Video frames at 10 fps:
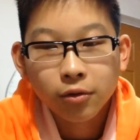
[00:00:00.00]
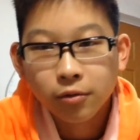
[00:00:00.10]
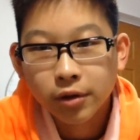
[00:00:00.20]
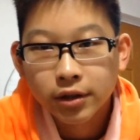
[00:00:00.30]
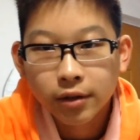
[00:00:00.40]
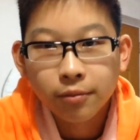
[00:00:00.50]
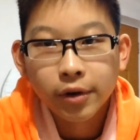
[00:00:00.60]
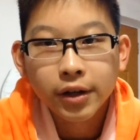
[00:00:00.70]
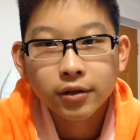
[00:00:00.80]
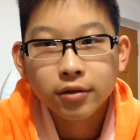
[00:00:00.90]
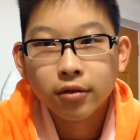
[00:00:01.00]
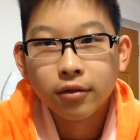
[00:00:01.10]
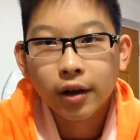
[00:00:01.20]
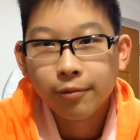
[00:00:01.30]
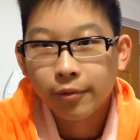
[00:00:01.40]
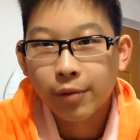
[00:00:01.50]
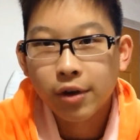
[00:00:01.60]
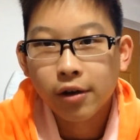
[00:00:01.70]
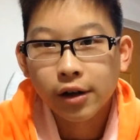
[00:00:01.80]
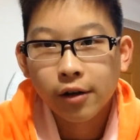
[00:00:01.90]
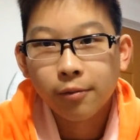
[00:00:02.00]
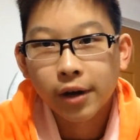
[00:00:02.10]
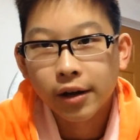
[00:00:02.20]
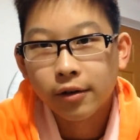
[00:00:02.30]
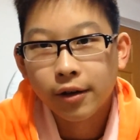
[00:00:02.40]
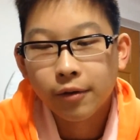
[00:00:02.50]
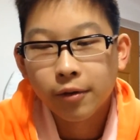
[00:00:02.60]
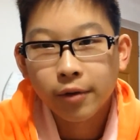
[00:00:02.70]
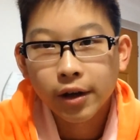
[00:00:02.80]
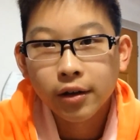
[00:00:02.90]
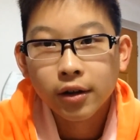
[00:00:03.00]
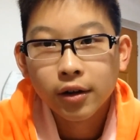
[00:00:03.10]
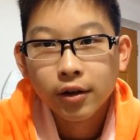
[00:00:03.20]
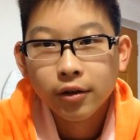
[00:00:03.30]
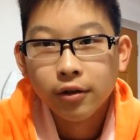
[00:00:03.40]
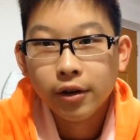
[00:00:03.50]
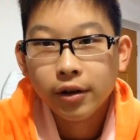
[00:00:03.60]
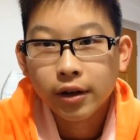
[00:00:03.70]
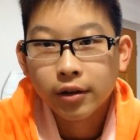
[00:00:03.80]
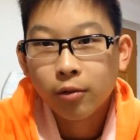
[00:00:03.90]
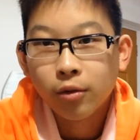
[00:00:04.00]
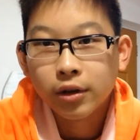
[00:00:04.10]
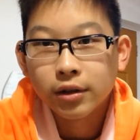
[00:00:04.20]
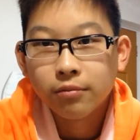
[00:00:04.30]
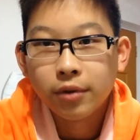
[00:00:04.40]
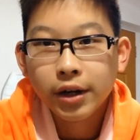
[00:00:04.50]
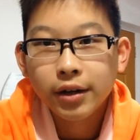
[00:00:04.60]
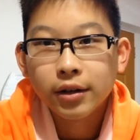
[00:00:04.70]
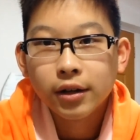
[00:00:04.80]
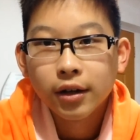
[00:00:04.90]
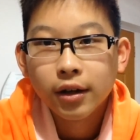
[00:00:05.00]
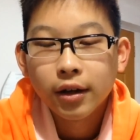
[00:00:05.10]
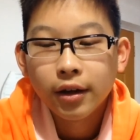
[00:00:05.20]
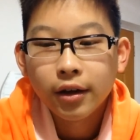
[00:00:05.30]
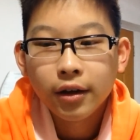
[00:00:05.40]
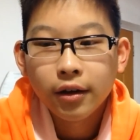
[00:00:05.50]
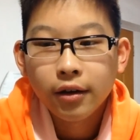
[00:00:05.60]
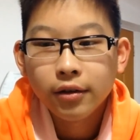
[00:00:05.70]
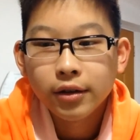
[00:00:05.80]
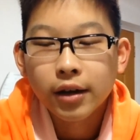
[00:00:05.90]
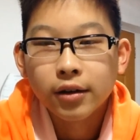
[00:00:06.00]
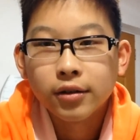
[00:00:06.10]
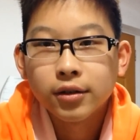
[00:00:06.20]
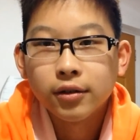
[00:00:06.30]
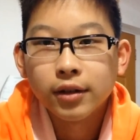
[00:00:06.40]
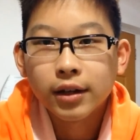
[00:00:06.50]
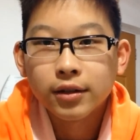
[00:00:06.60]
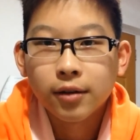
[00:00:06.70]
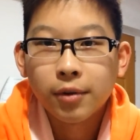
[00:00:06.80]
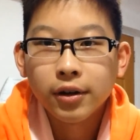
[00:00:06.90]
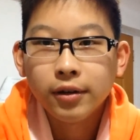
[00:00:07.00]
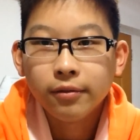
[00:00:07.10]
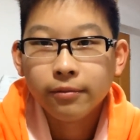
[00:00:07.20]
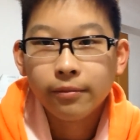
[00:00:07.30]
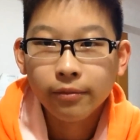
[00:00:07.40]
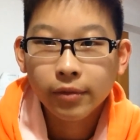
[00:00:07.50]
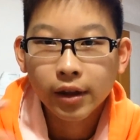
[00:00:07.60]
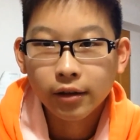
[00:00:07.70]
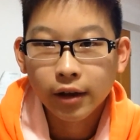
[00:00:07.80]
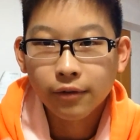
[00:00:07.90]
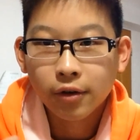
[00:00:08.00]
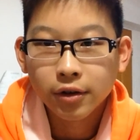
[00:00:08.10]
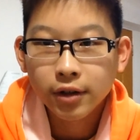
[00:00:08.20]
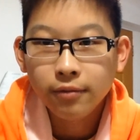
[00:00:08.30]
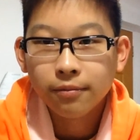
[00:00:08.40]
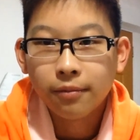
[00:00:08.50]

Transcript: 2 weeks term break. So maybe I'll help my giveaway during the 2 weeks term break. And yeah, so that's all about it. Thanks for watching.